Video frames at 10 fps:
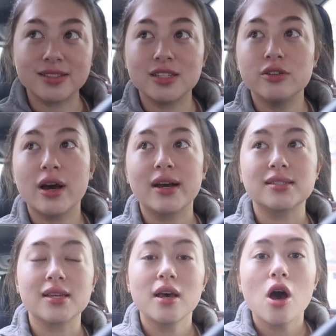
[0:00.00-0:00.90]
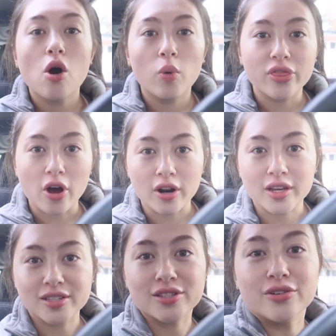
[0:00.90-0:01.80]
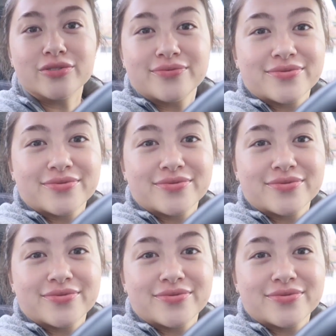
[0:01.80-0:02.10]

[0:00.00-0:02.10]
see you guys with Annika soon.